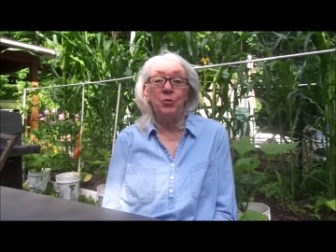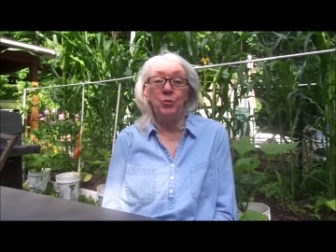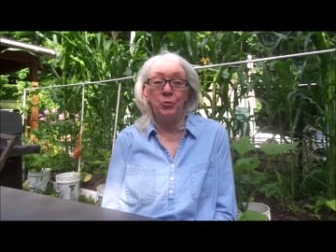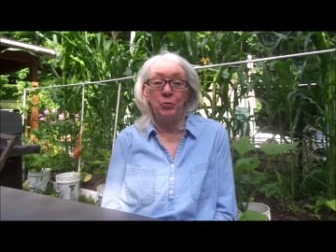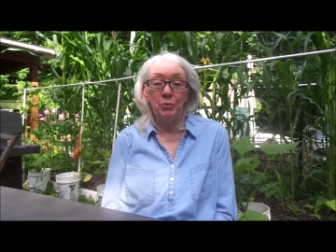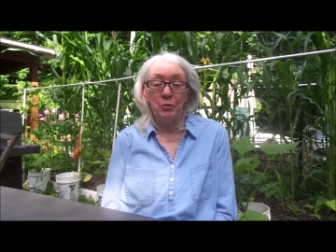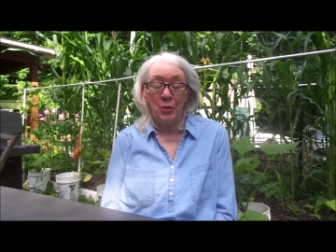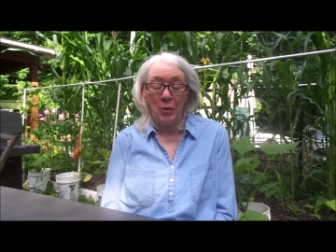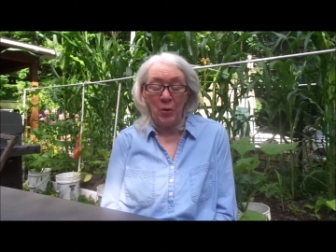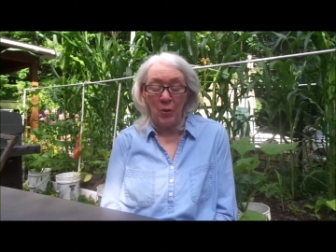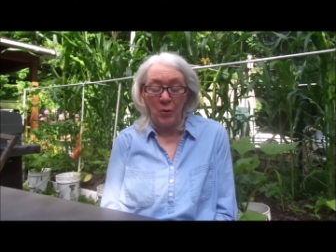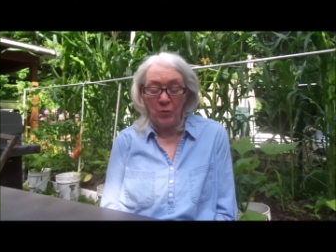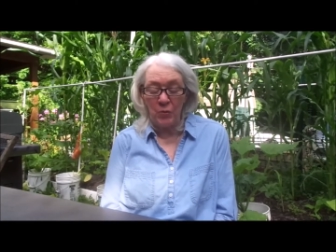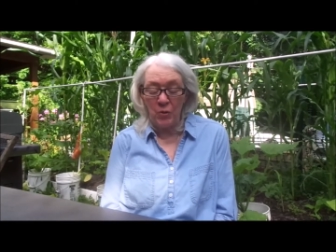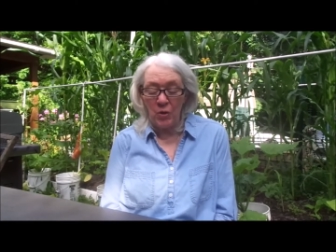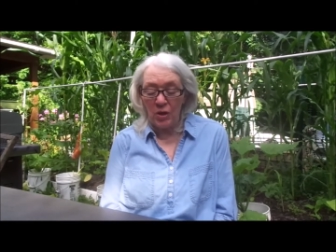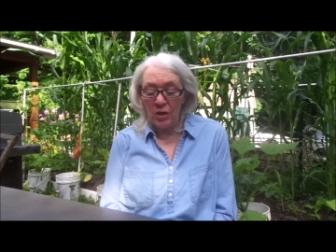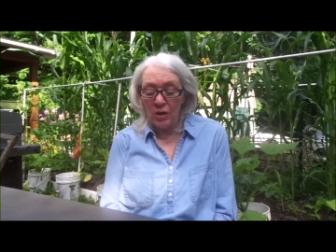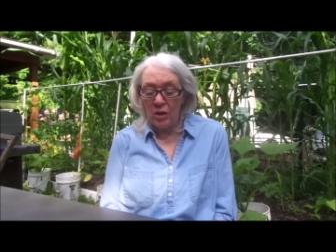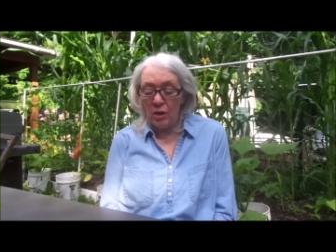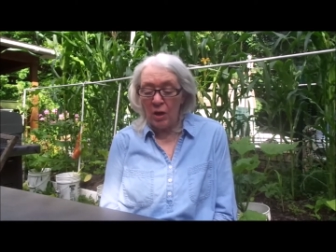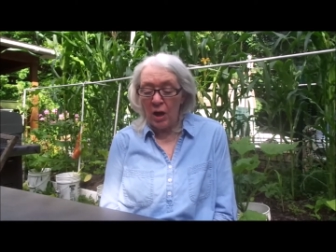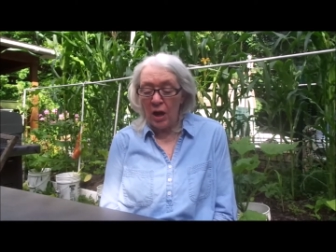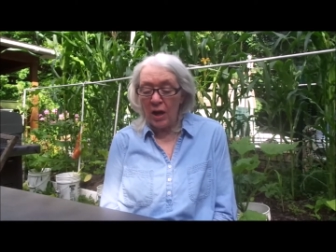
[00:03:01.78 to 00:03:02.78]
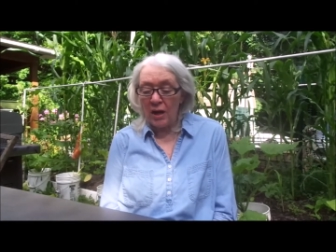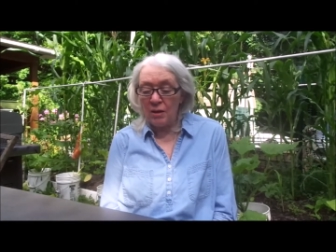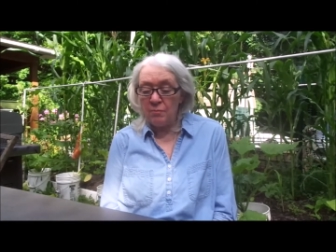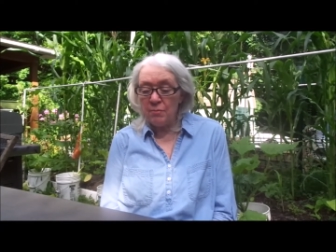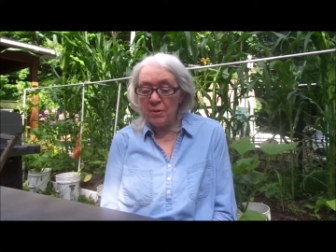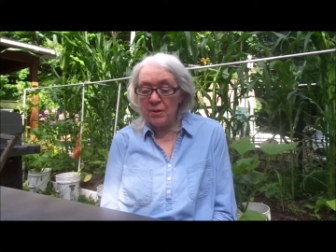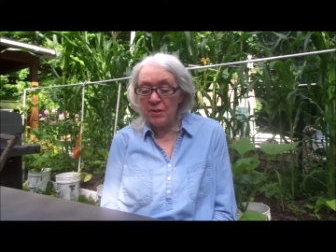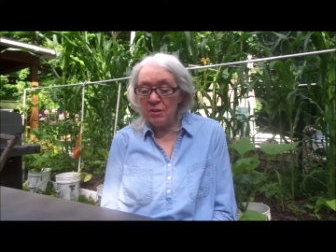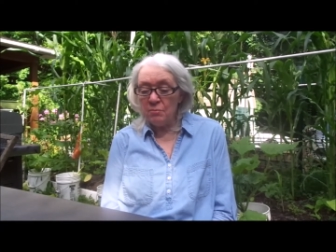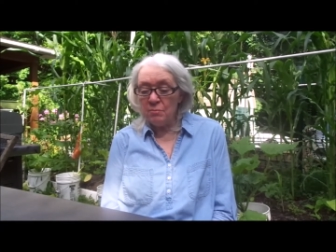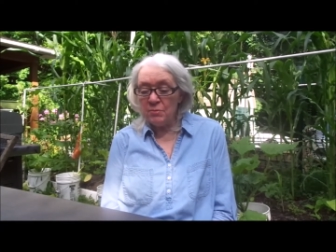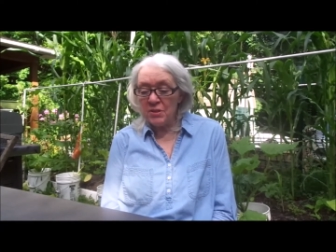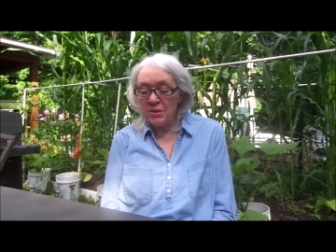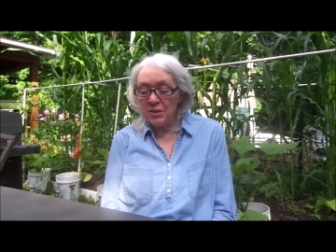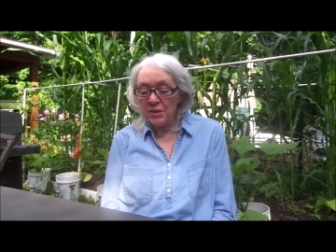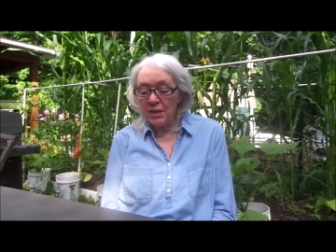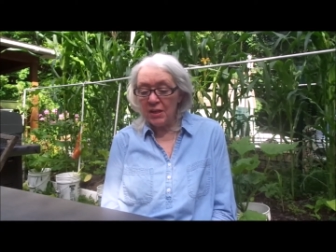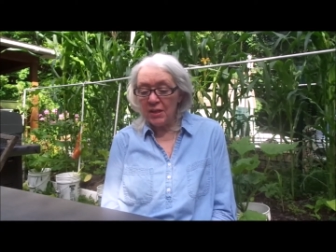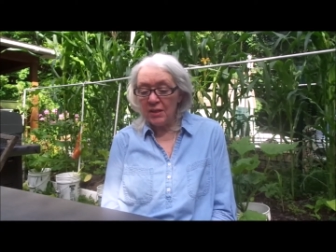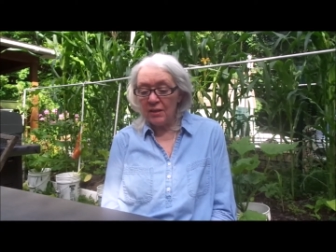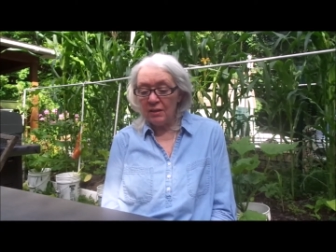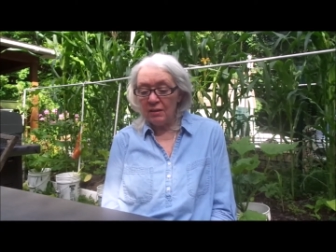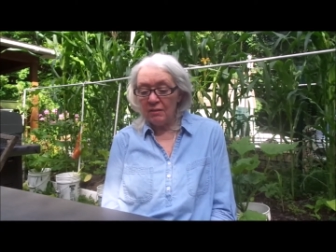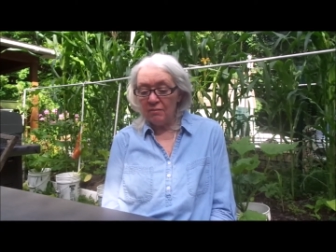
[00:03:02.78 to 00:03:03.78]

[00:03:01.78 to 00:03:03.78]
to grow. I made the mistake